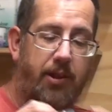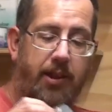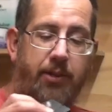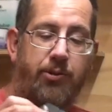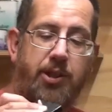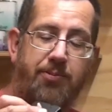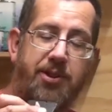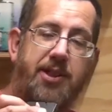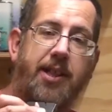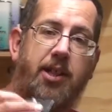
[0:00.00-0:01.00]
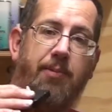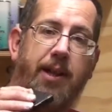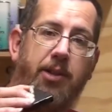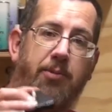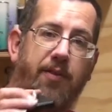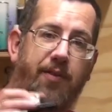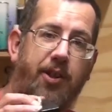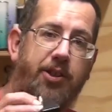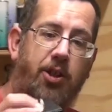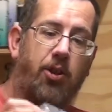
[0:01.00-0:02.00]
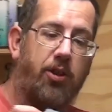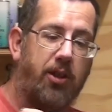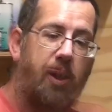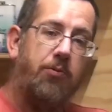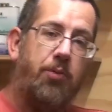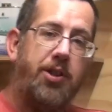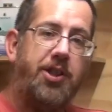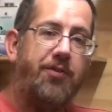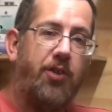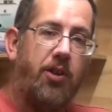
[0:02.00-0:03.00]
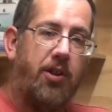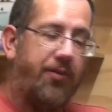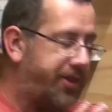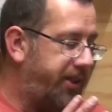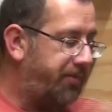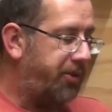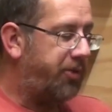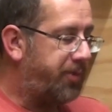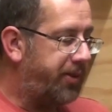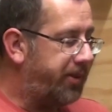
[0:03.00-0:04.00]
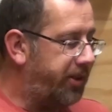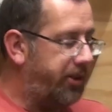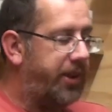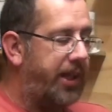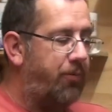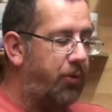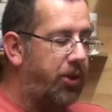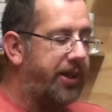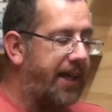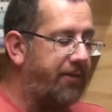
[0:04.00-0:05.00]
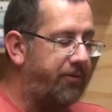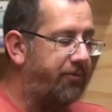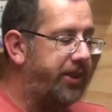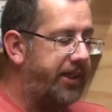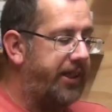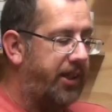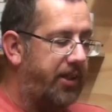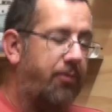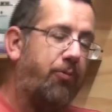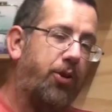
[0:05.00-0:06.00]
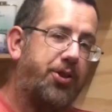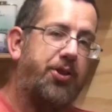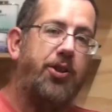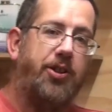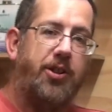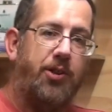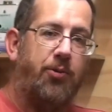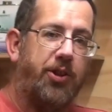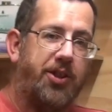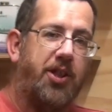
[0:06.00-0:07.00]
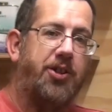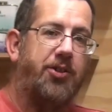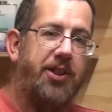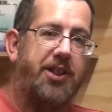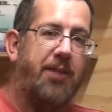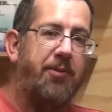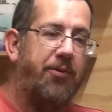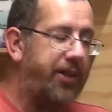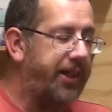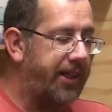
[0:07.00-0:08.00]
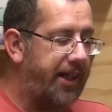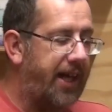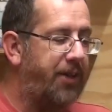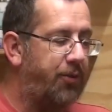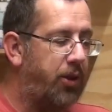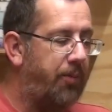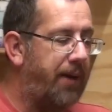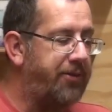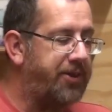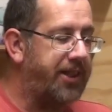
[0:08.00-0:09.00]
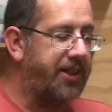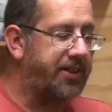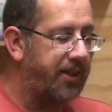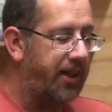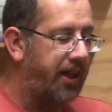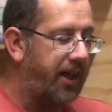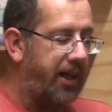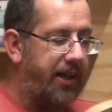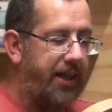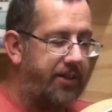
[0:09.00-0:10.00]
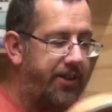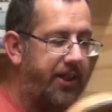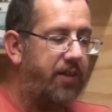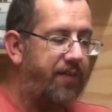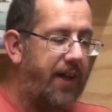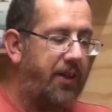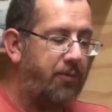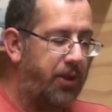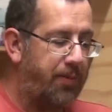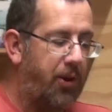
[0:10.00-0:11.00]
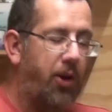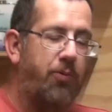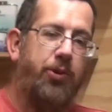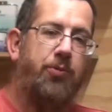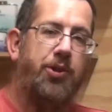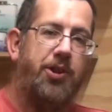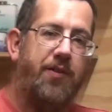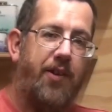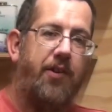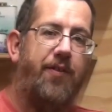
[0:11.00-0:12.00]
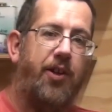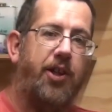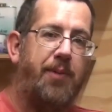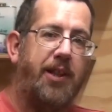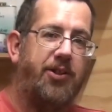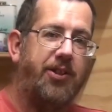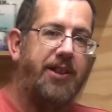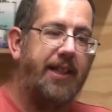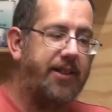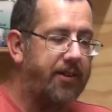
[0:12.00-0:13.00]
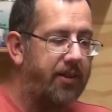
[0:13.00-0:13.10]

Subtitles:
it was the mistake I made on my first clock. Once you've got obviously your movement, you can then work out really what size you want to start doing your segment ring and how you want to mount this. Now, the thing I found with the plywood was the very first piece I did,